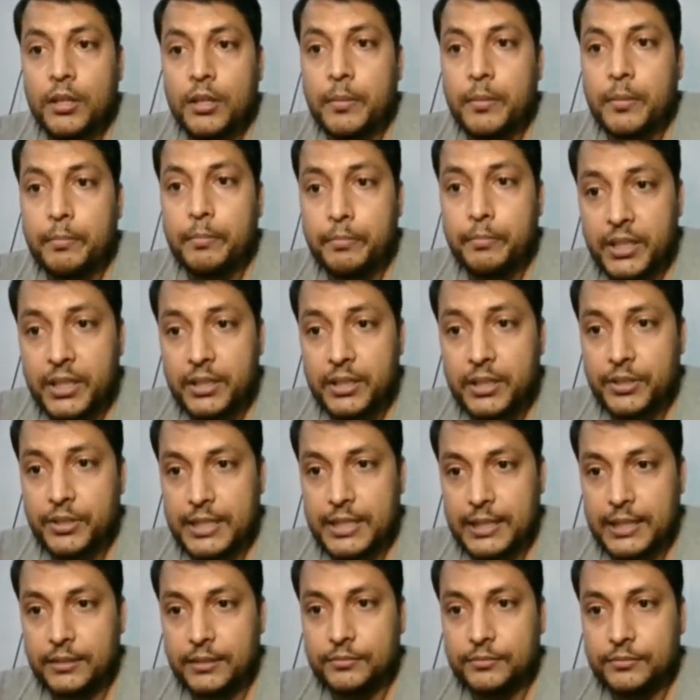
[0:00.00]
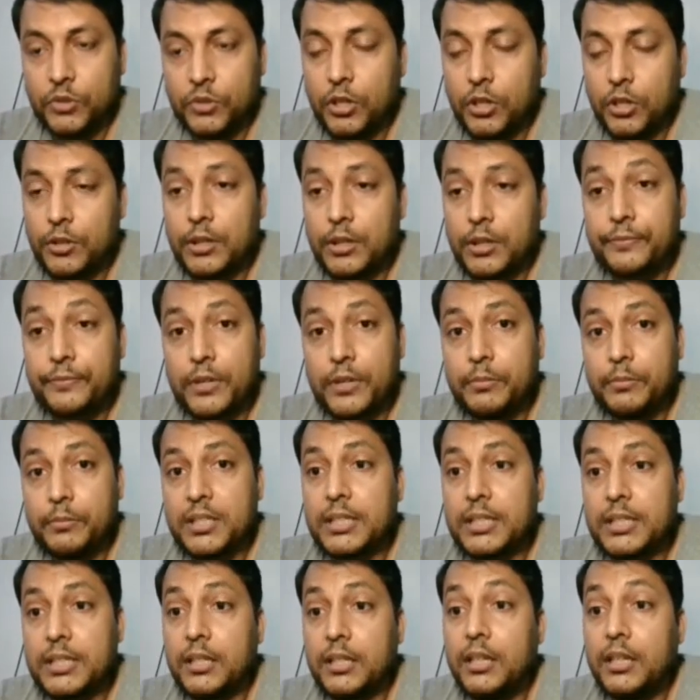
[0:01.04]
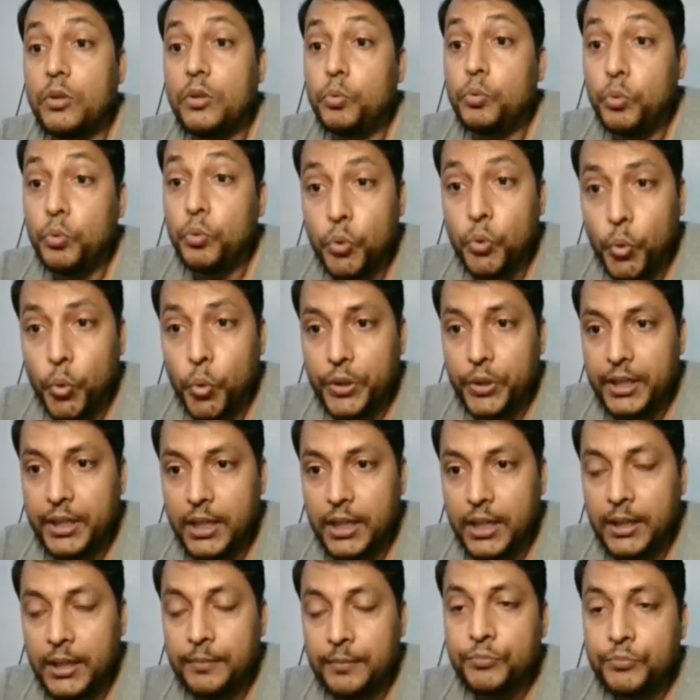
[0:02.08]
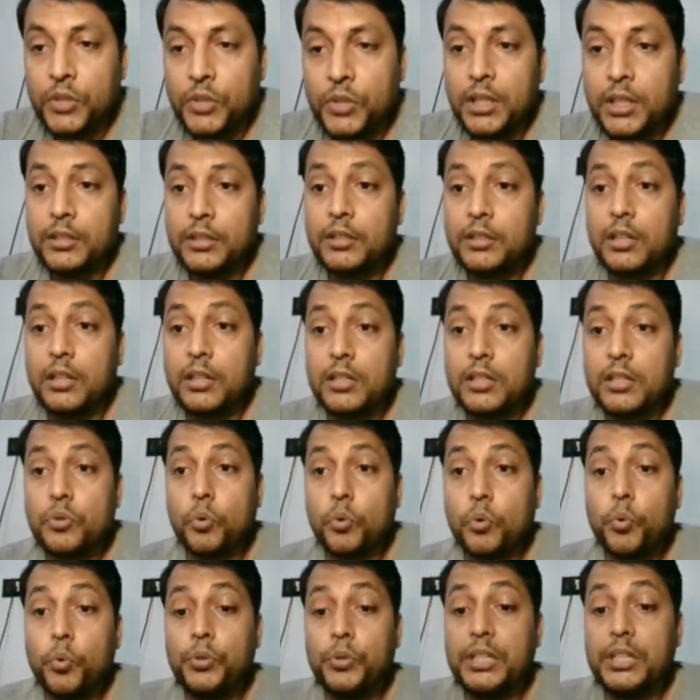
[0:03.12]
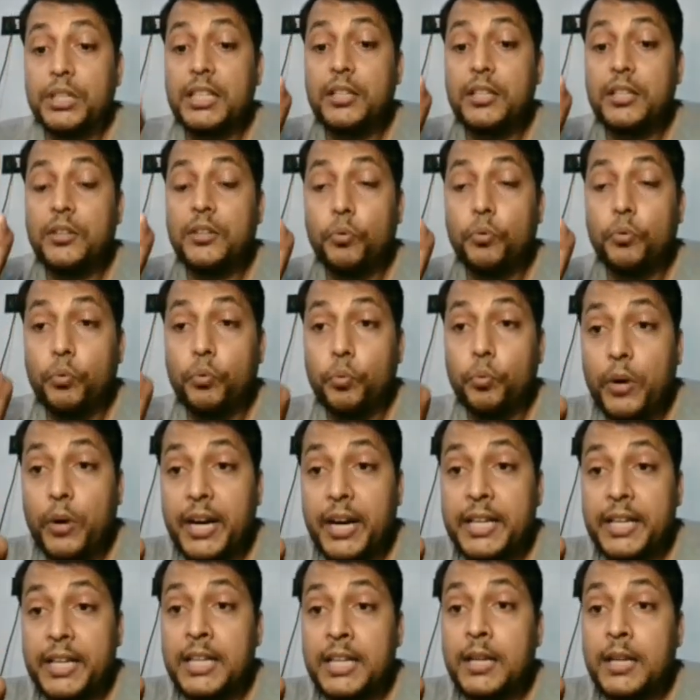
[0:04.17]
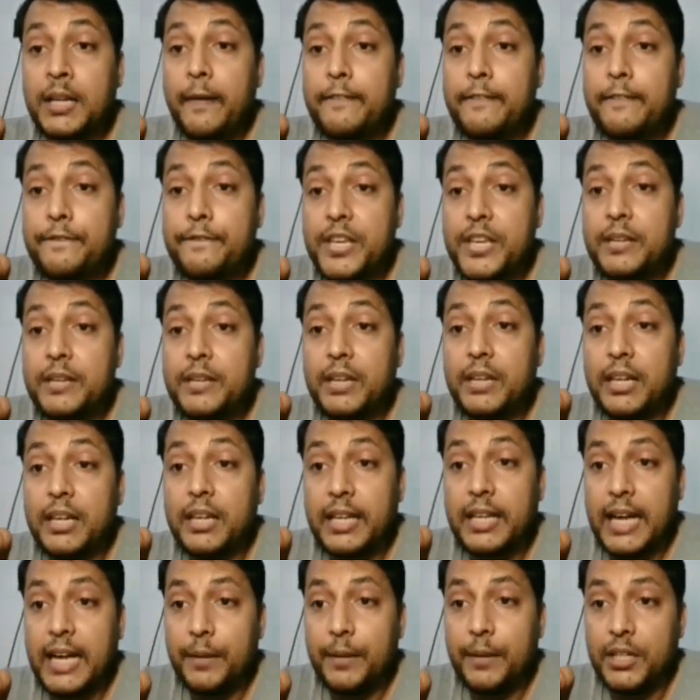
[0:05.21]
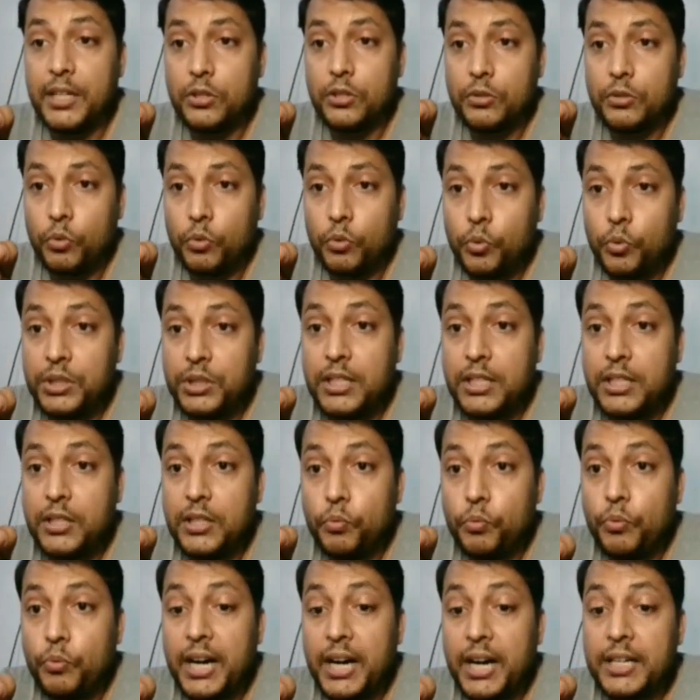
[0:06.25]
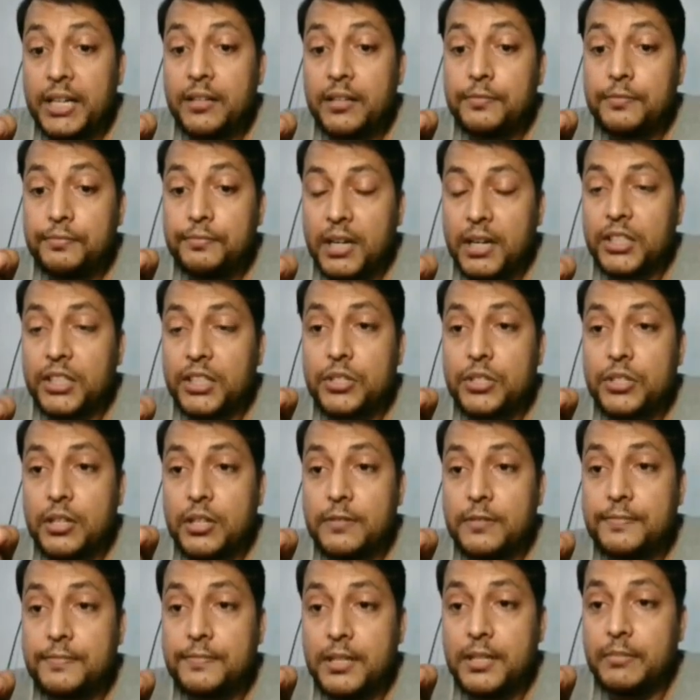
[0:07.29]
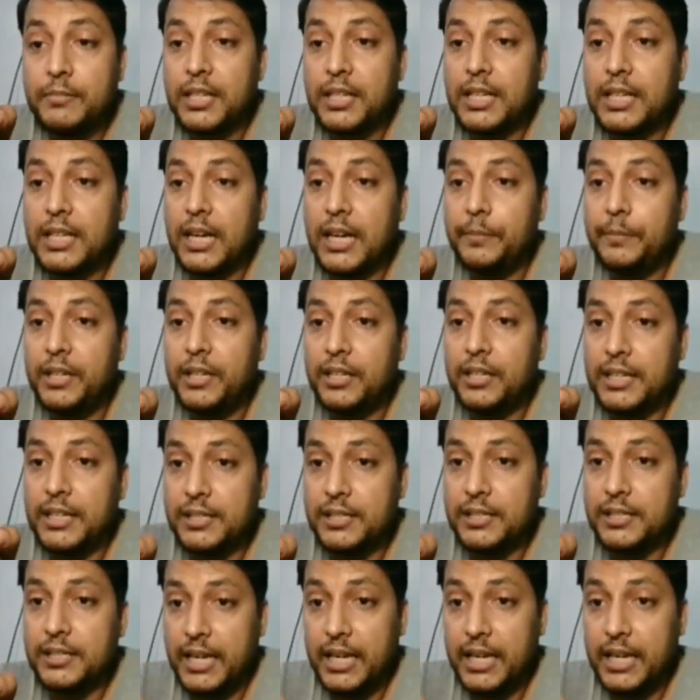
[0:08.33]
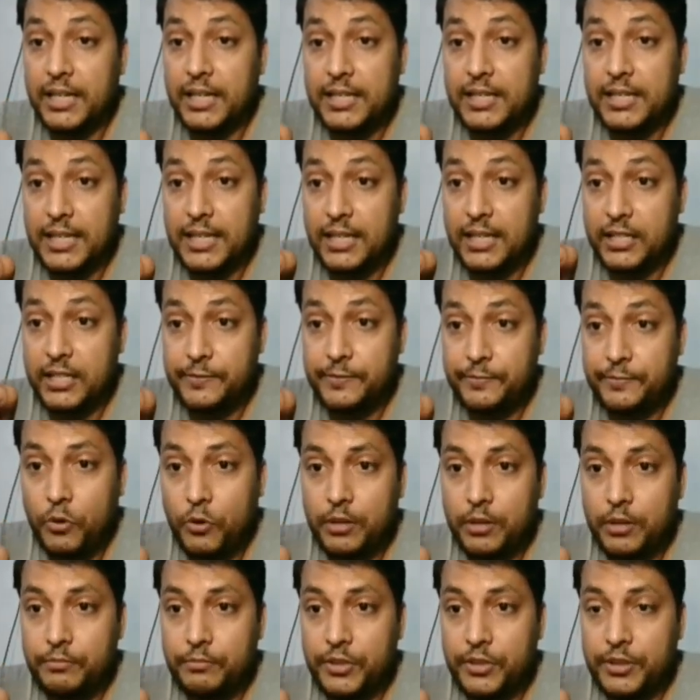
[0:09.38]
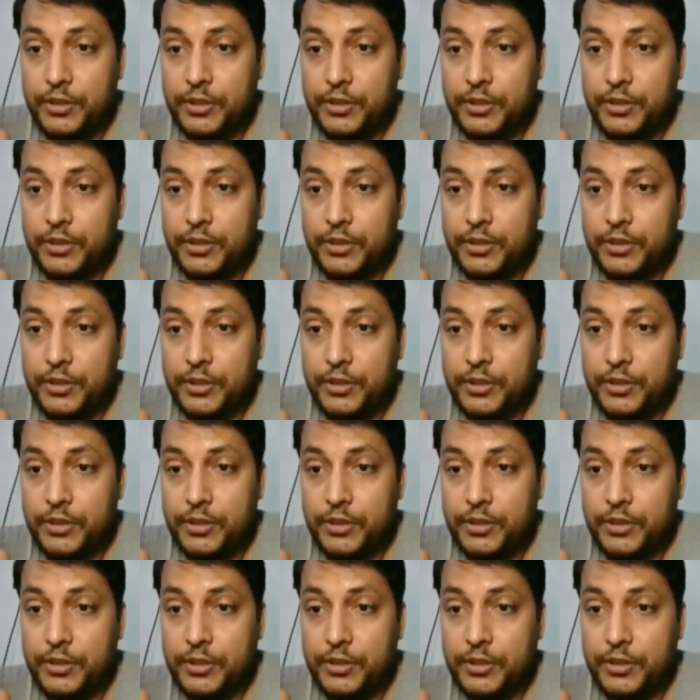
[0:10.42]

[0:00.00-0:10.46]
mother cell or from a single oogonia, there is only one female gamete, only one functional female gamete, that is egg cell, is formed.